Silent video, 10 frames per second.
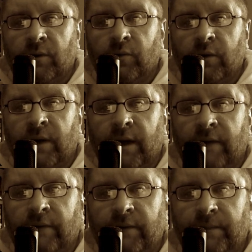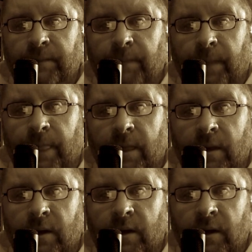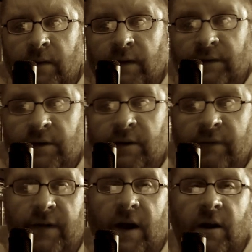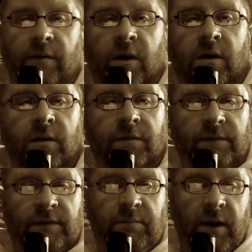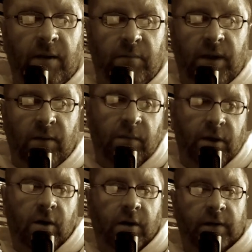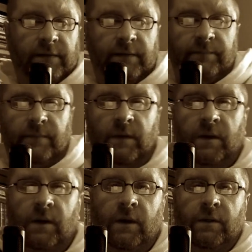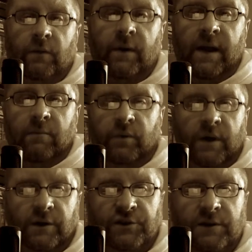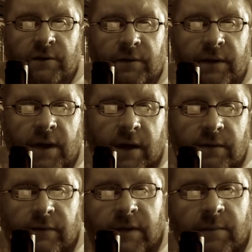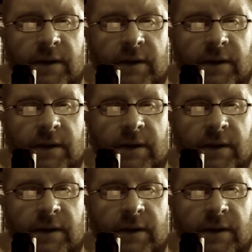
would have. They started a fire on the hearth despite it being mid-August. The rain brought a chill that neither of them had